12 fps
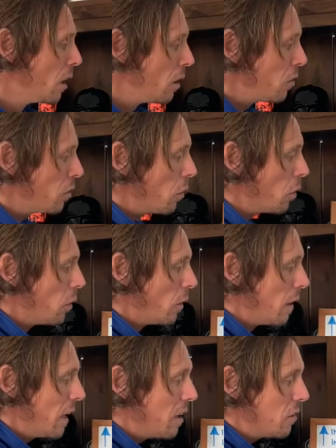So
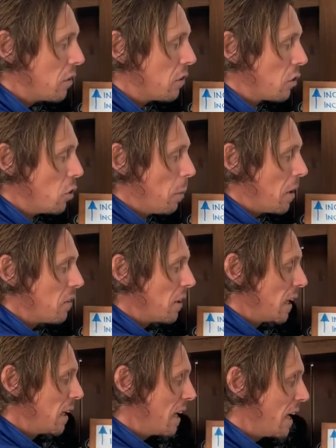is a scuba
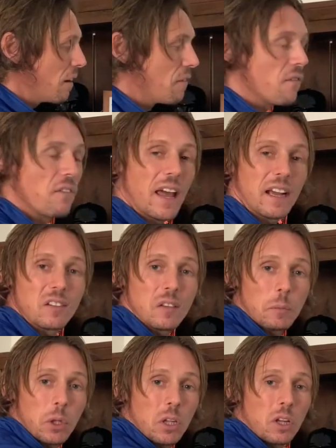cylinder a
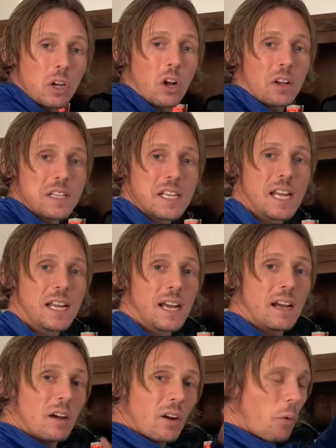flexible container